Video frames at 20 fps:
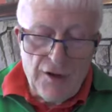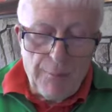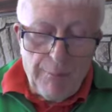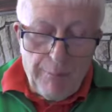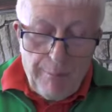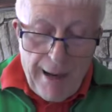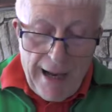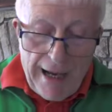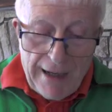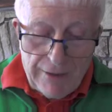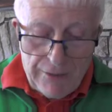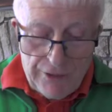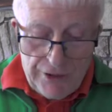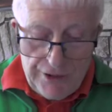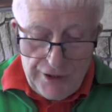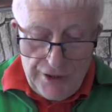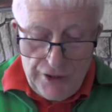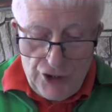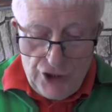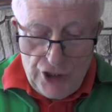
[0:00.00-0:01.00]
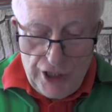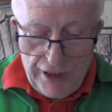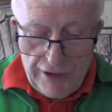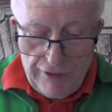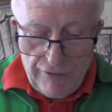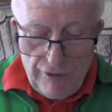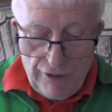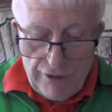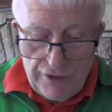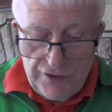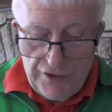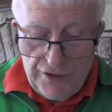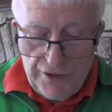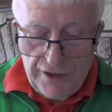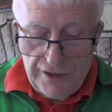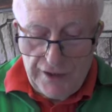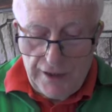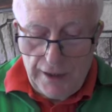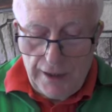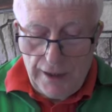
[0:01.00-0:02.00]
unbounded
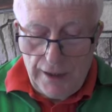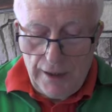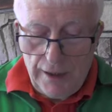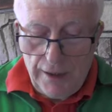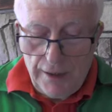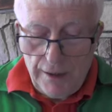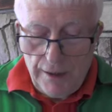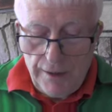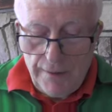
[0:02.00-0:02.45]
generosity,